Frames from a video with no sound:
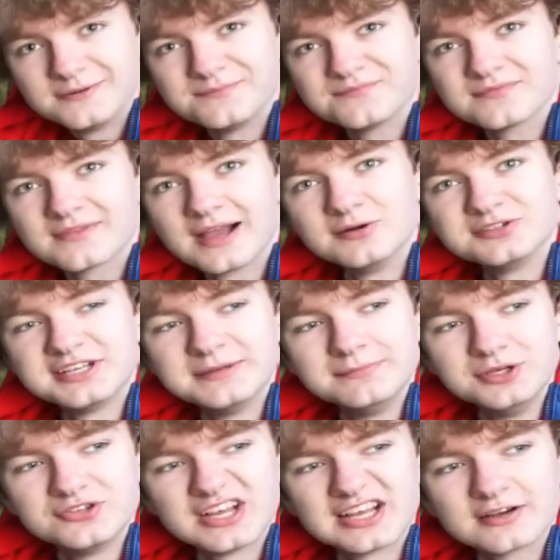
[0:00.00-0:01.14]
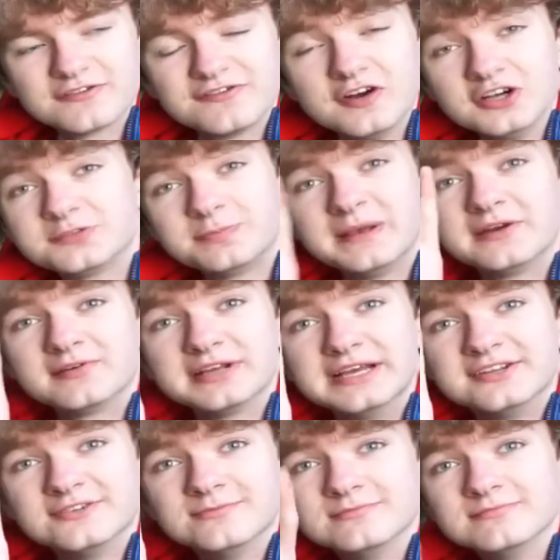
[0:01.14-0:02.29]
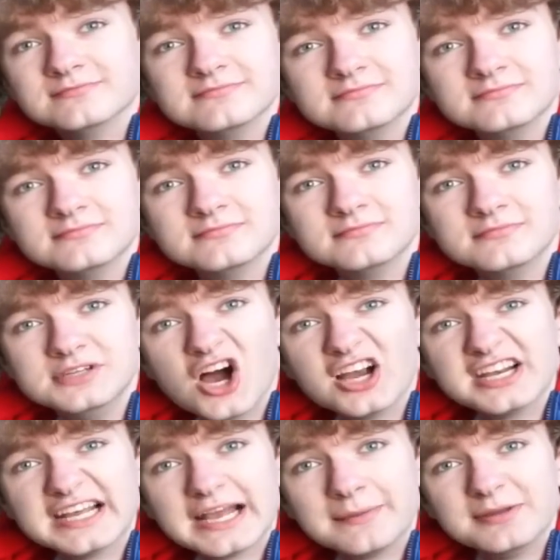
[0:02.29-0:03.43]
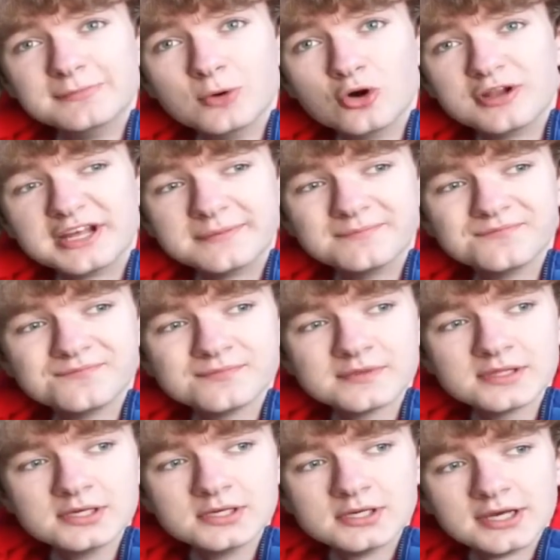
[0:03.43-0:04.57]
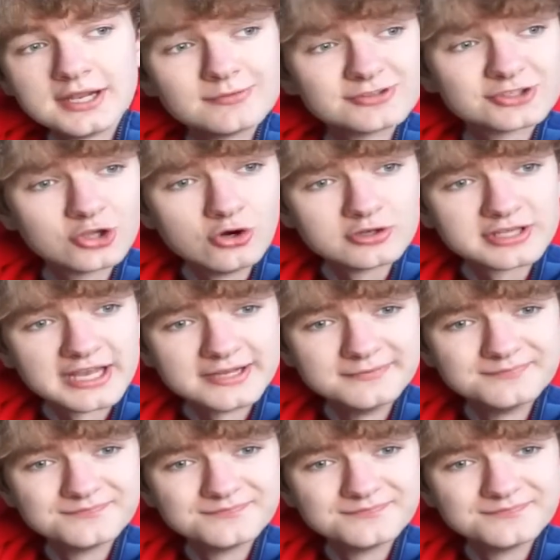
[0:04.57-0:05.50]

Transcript: these are actually music. Awful. First period, 9 a.m. in the morning. I was talking,